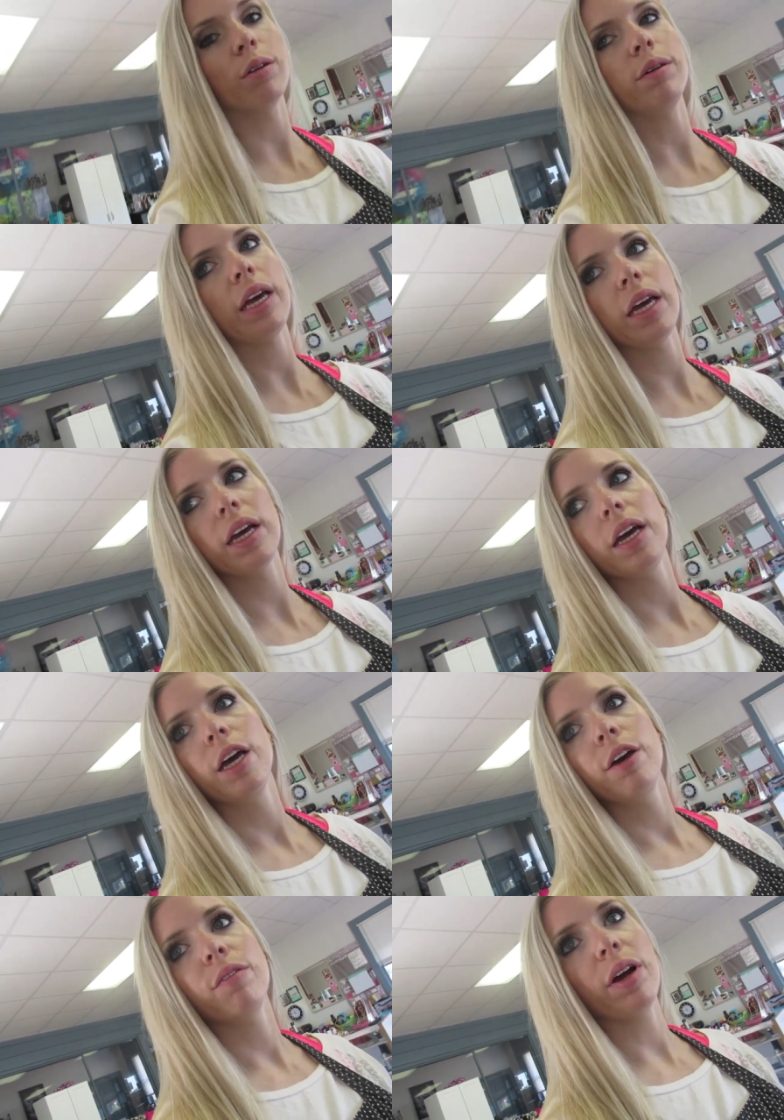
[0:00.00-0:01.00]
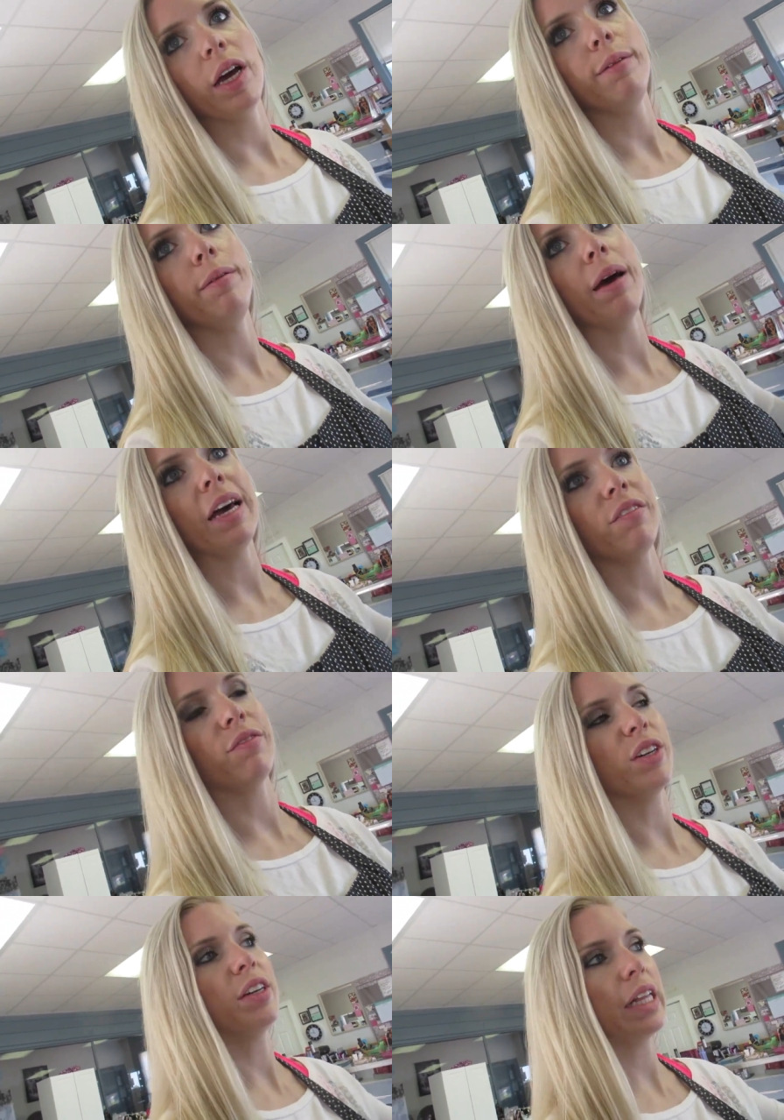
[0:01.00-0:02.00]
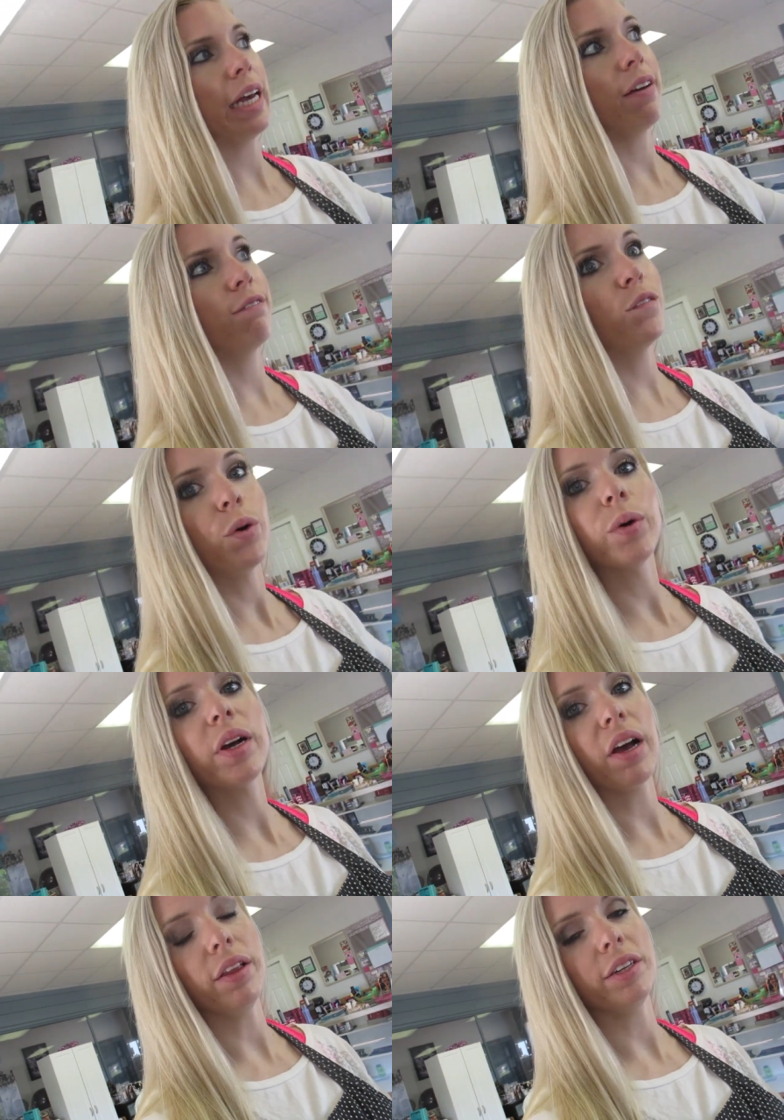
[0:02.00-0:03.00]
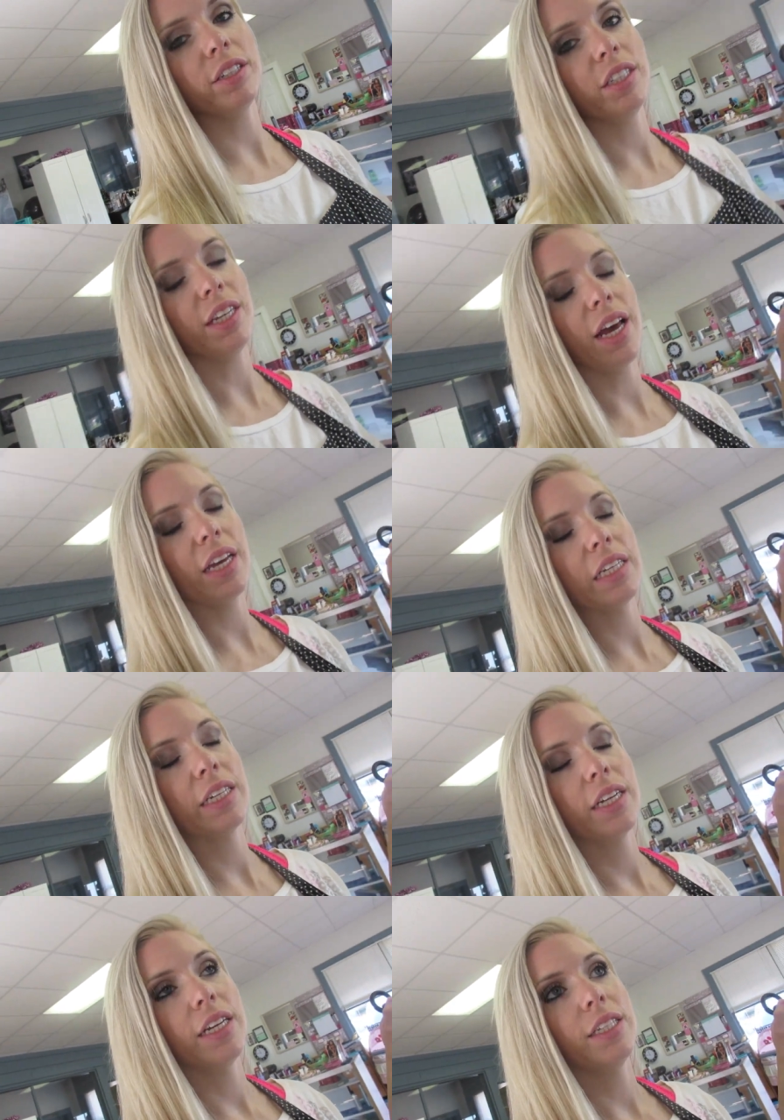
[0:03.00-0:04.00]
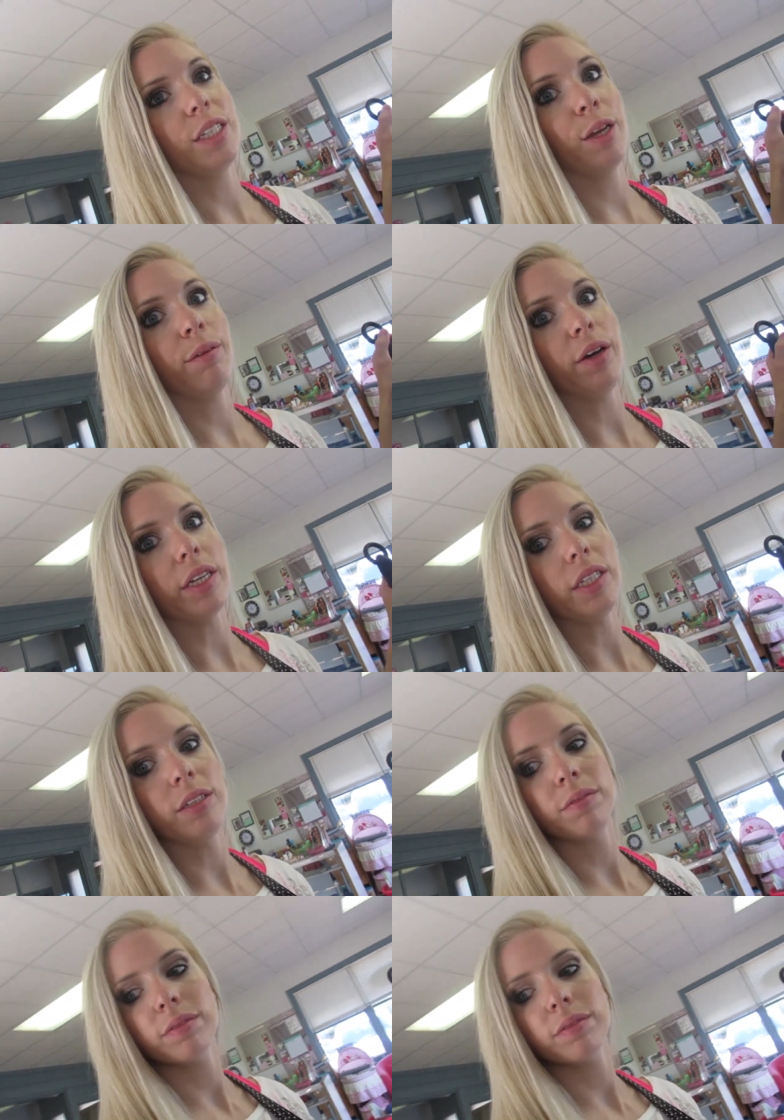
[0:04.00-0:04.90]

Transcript: real quick before I gotta be back for like four colors tonight. It's gonna be crazy.